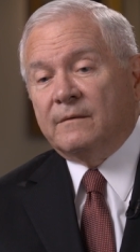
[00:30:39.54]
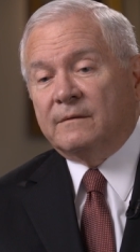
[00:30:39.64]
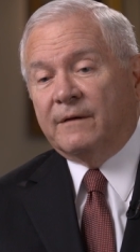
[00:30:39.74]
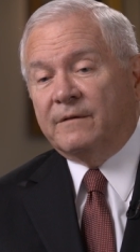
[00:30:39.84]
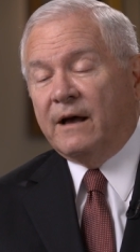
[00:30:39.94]

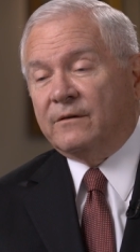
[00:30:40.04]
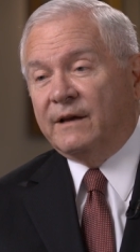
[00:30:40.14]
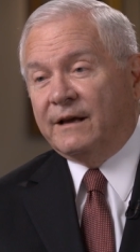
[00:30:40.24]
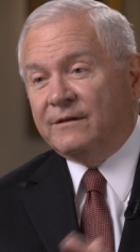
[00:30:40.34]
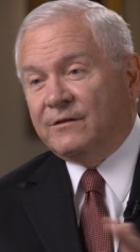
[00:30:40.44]
They've now
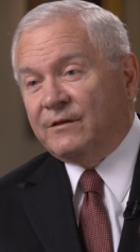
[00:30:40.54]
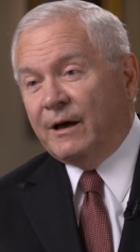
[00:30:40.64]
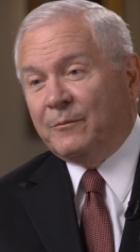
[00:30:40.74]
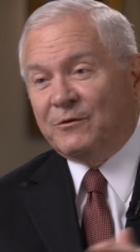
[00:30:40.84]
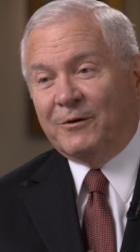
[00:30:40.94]
taken
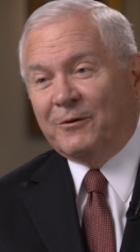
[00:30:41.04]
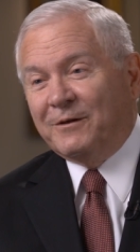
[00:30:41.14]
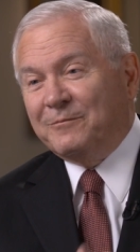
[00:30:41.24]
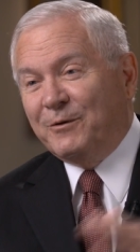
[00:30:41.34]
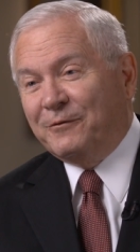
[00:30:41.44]
steps, you know,
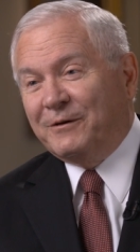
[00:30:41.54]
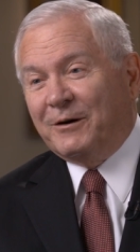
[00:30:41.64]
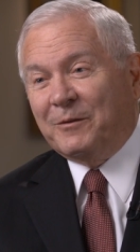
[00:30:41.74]
they've moved their